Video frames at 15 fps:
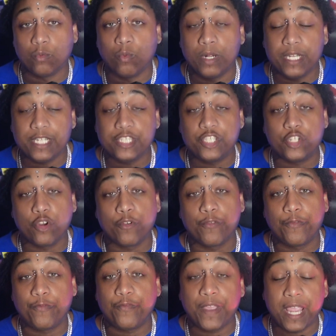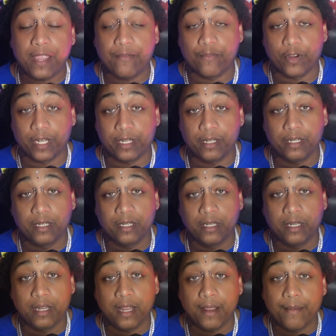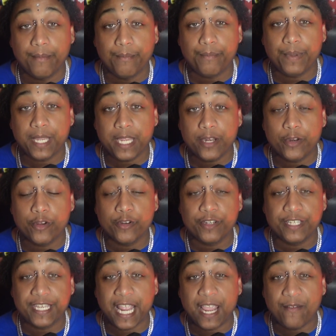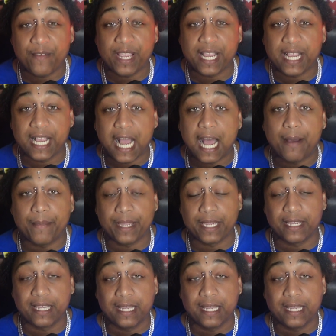What is your favorite Peter David comic?